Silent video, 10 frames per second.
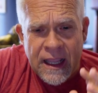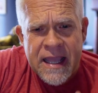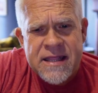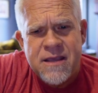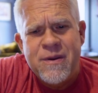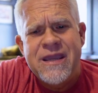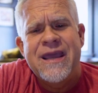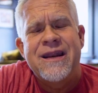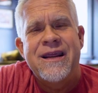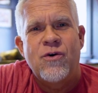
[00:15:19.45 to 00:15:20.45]
In the
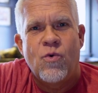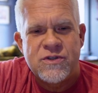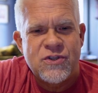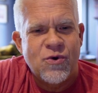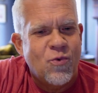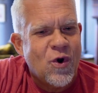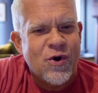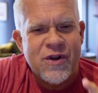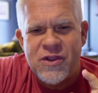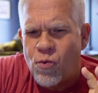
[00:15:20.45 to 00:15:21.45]
beginning was the
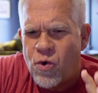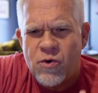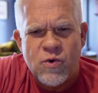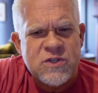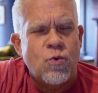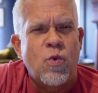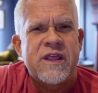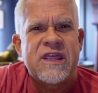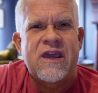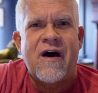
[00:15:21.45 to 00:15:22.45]
Word, and the Word was
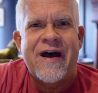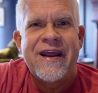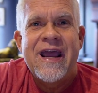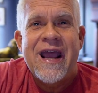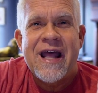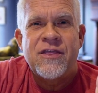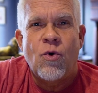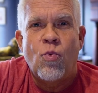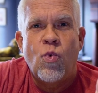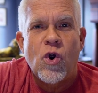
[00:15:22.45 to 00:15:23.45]
with God, and the
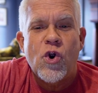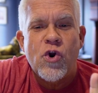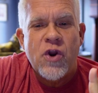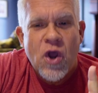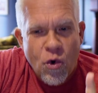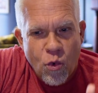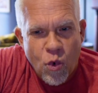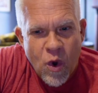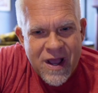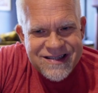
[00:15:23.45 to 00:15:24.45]
Word
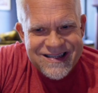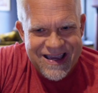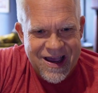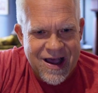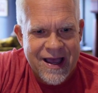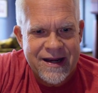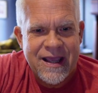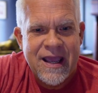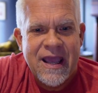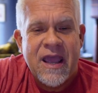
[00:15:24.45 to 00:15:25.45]
was God.
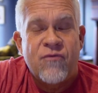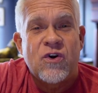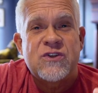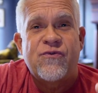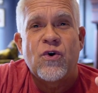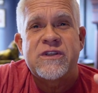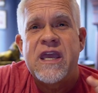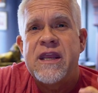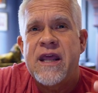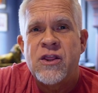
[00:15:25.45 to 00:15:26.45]
Verse
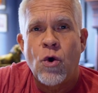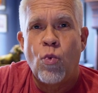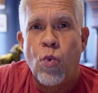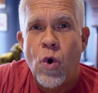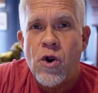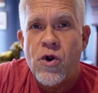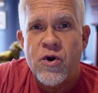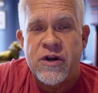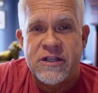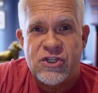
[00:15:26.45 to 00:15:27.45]
14, and the
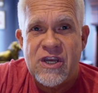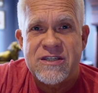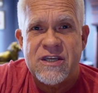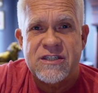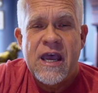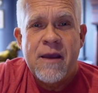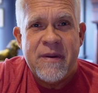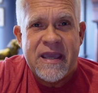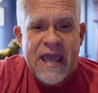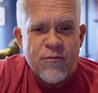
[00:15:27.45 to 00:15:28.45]
Word, Jesus,
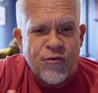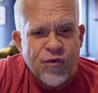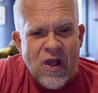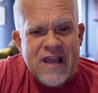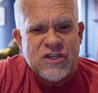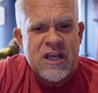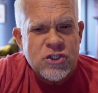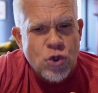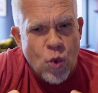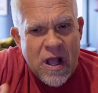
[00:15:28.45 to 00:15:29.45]
became flesh
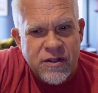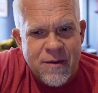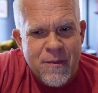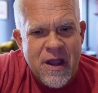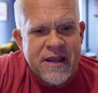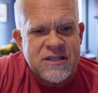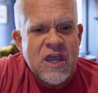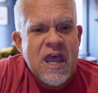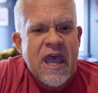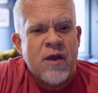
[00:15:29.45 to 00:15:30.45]
and dwelt among us,
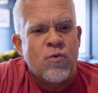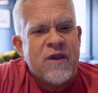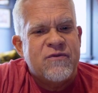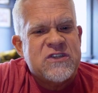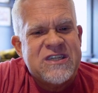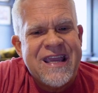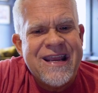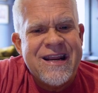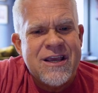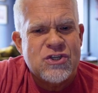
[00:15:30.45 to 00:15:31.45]
and we've
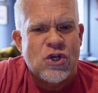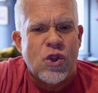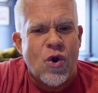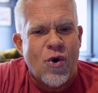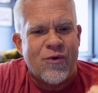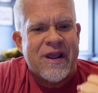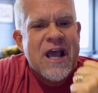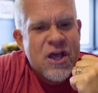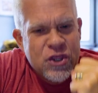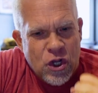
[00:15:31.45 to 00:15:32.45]
seen his glory,
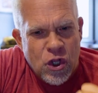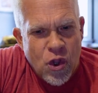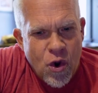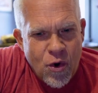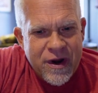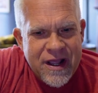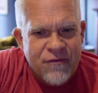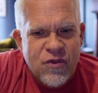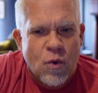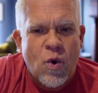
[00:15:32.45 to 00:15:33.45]
the glory
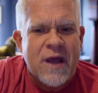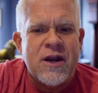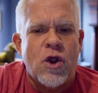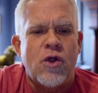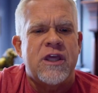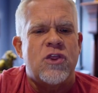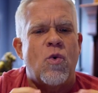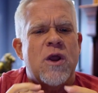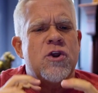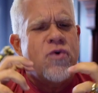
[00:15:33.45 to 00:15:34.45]
of the one and only, the
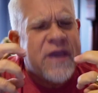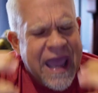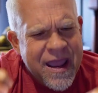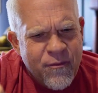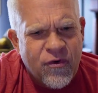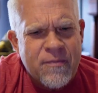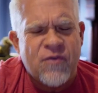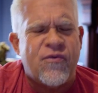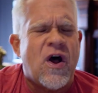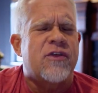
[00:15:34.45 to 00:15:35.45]
one who came from the
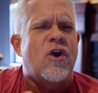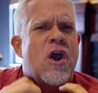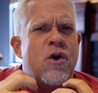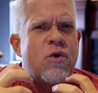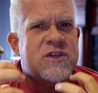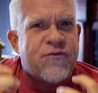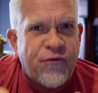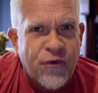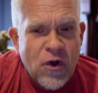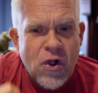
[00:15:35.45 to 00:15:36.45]
Father, who is
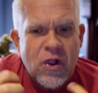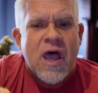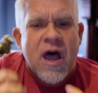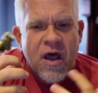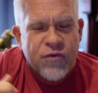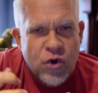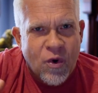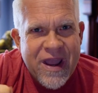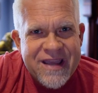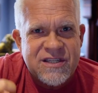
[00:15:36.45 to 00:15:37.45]
full of
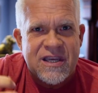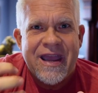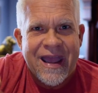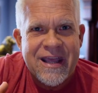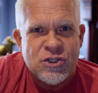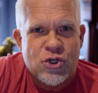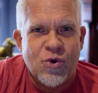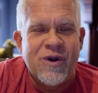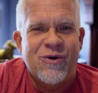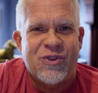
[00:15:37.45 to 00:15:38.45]
grace and
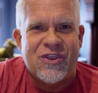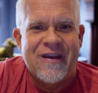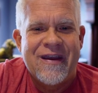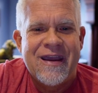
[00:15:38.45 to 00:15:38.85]
truth.